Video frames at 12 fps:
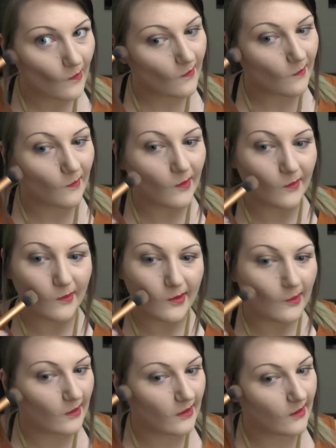and work my
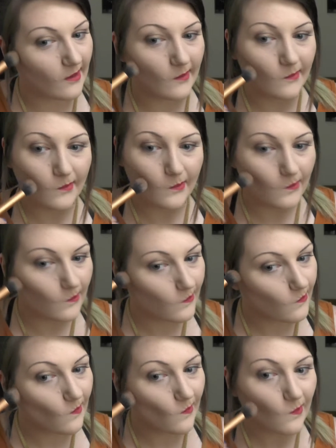way down.
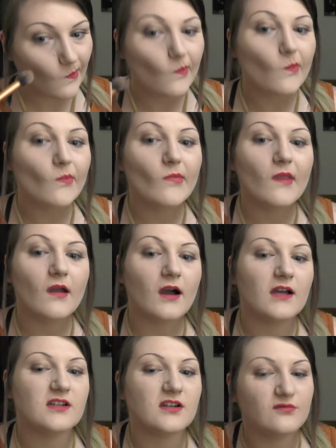
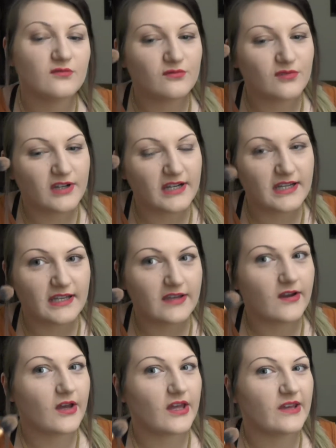I don't really
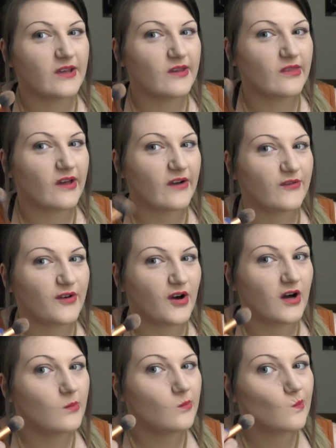go that
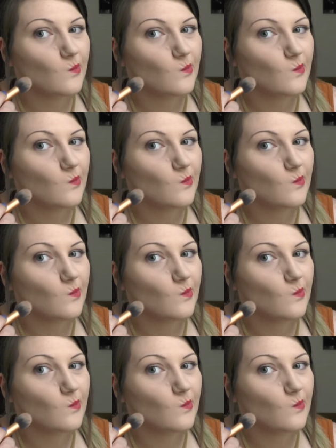far,